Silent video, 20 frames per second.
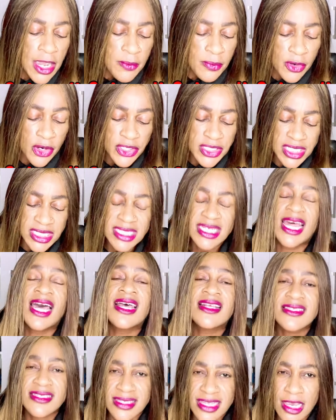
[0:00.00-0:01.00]
But
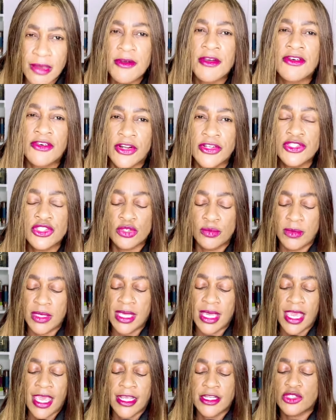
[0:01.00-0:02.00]
does come across to
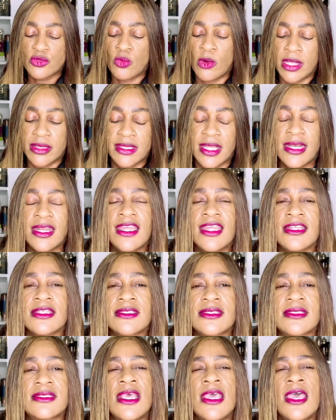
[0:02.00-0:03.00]
me as one that
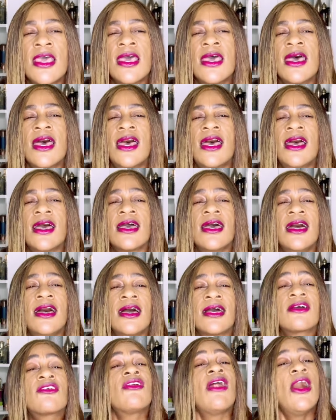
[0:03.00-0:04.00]
is
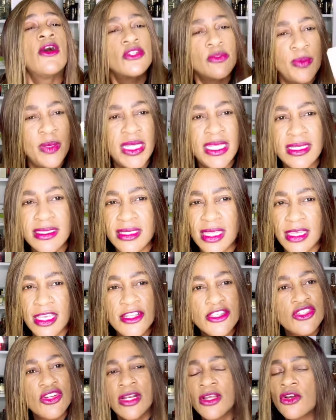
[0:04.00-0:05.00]
crowd pleasing.
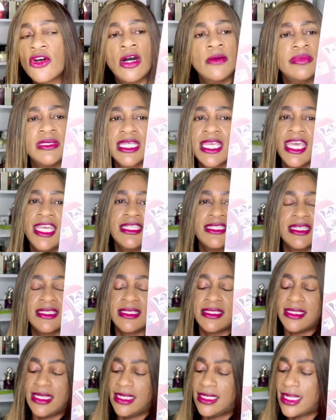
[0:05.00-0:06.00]
It's not a complicated
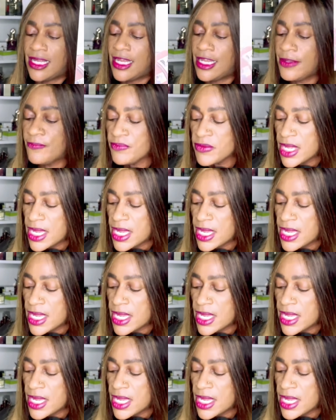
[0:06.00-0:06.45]
DNA.